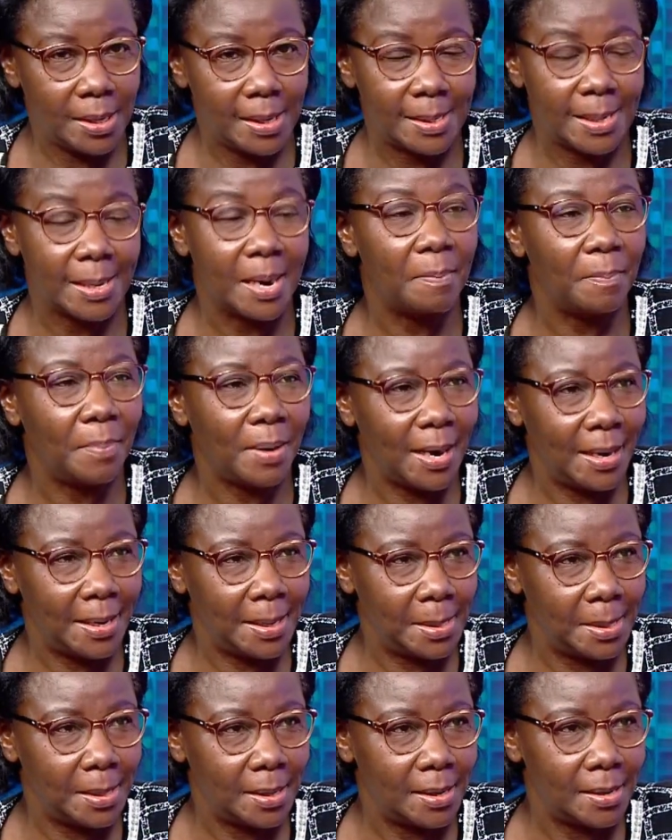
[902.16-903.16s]
is an applied
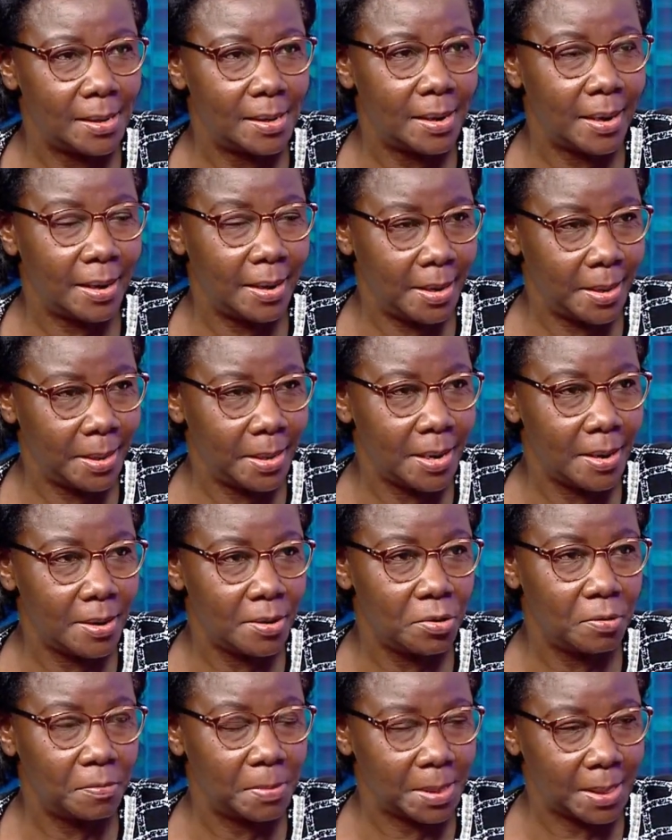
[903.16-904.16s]
area
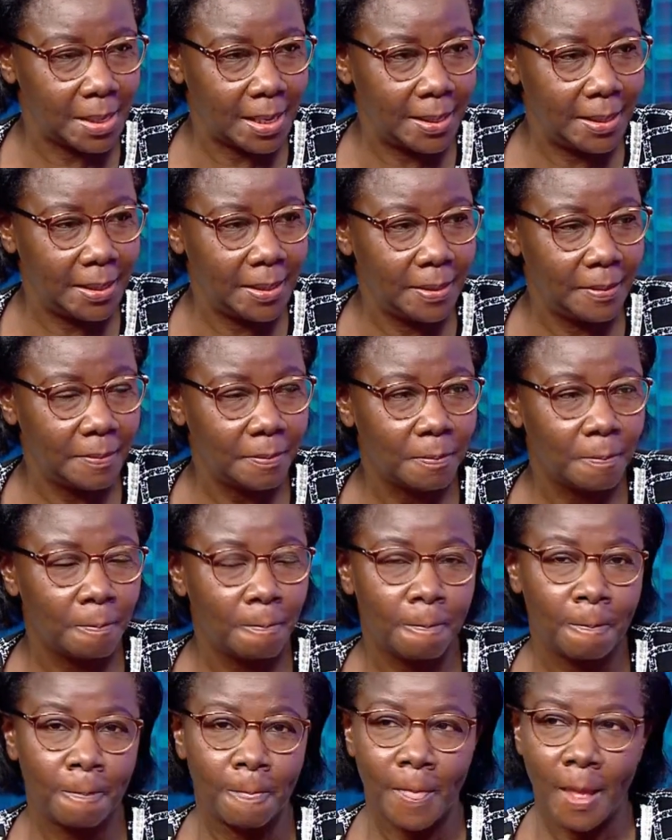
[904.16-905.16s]
of study.
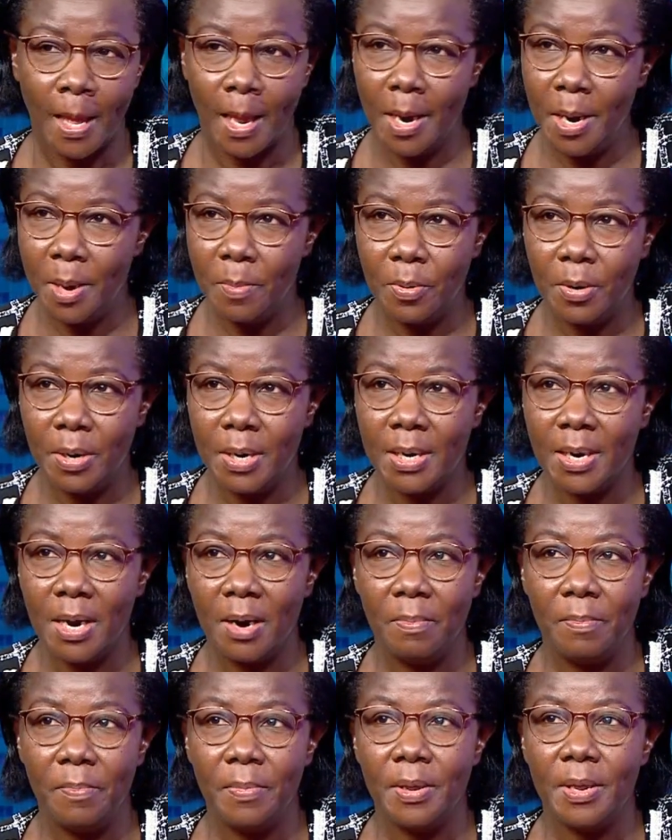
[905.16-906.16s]
Anybody
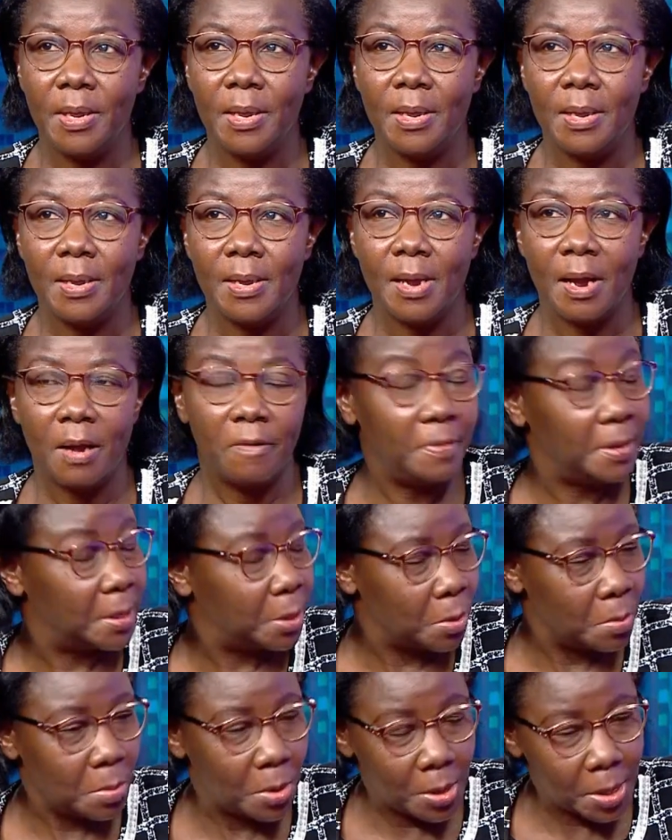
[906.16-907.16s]
can be a
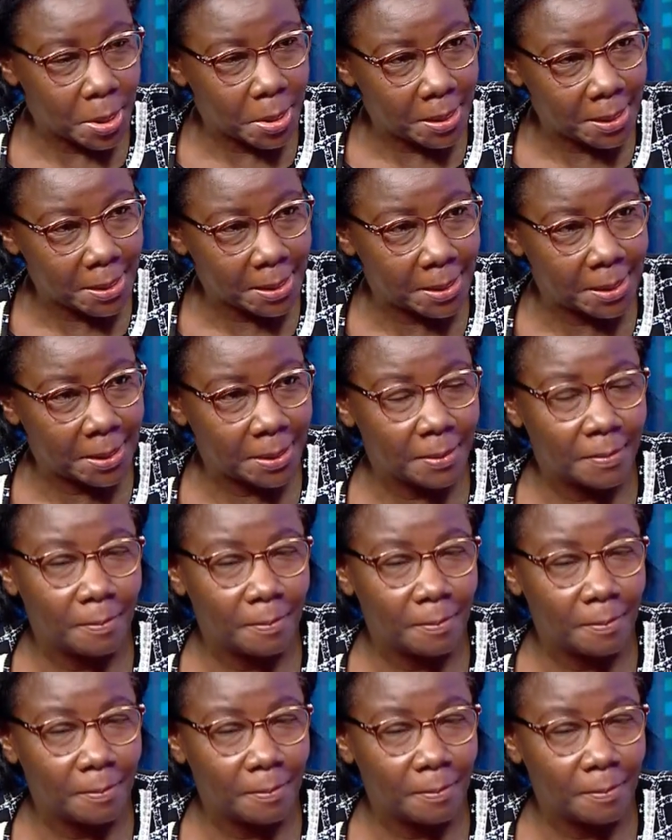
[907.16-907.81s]
victimologist.